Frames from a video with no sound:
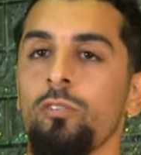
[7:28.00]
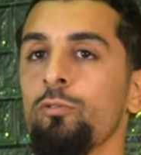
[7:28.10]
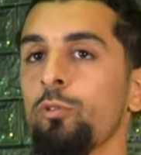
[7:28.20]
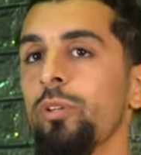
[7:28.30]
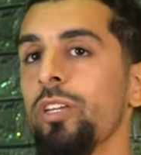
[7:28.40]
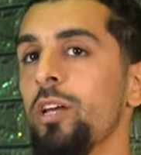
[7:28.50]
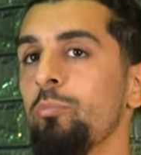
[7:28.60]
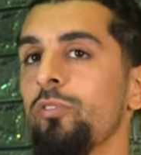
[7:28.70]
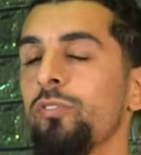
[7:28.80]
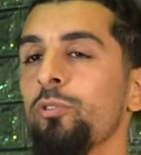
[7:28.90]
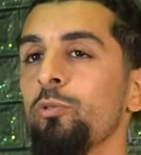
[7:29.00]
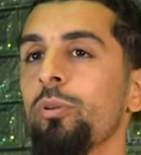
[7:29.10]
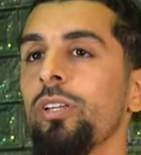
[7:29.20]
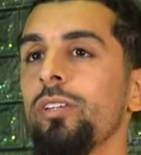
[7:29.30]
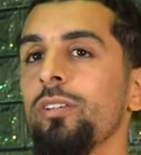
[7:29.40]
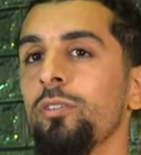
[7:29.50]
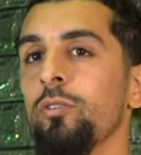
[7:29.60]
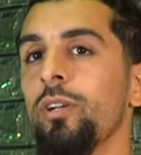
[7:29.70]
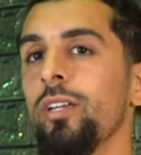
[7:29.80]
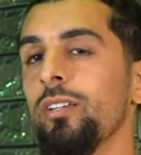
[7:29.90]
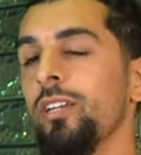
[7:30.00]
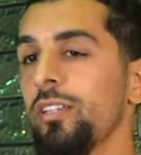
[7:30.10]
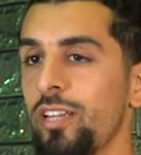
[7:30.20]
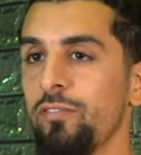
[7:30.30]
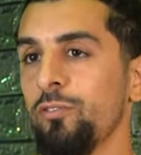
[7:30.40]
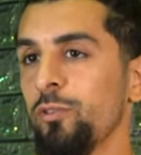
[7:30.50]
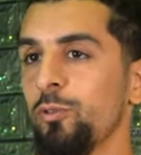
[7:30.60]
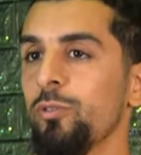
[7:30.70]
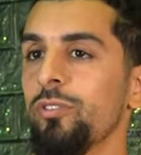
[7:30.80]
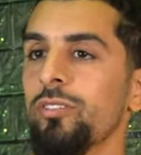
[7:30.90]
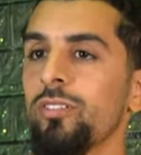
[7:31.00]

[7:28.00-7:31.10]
For me, I prefer to play, you know, like late afternoon.